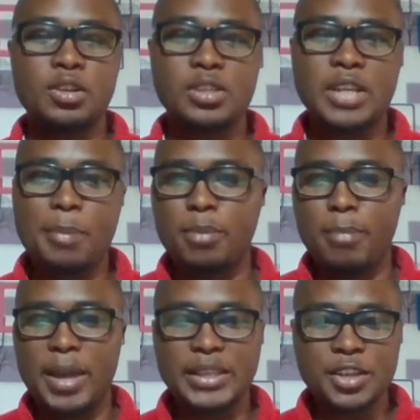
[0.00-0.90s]
So I'm
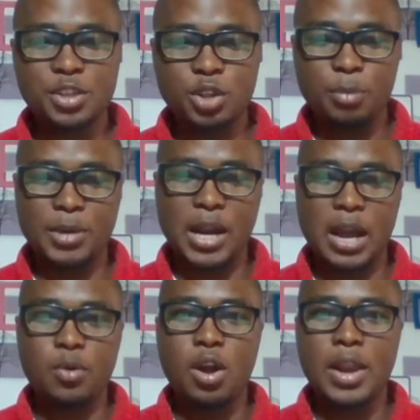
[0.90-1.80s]
in my desktop
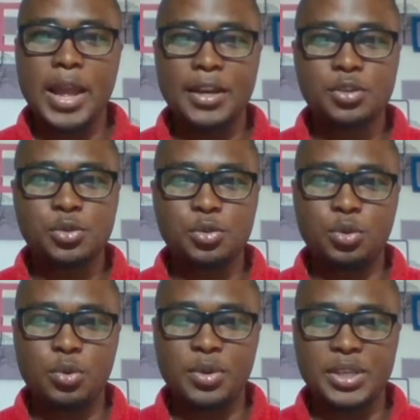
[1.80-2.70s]
now. All I need to
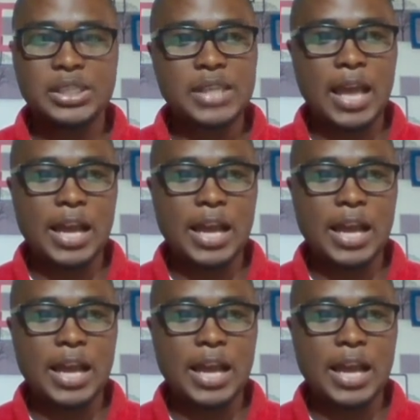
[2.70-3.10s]
do is